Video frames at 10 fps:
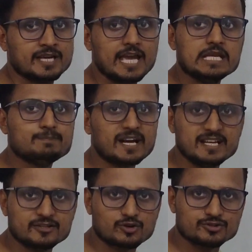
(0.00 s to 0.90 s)
8 pi
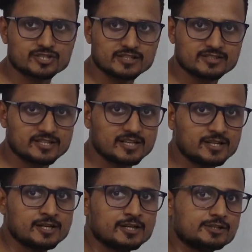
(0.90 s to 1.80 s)
electrons is
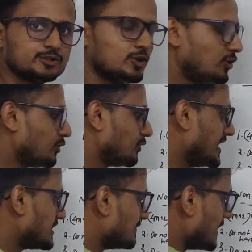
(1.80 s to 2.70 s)
there. So
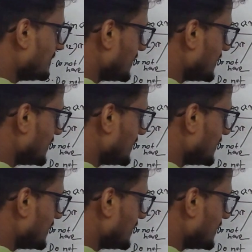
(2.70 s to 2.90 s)
it may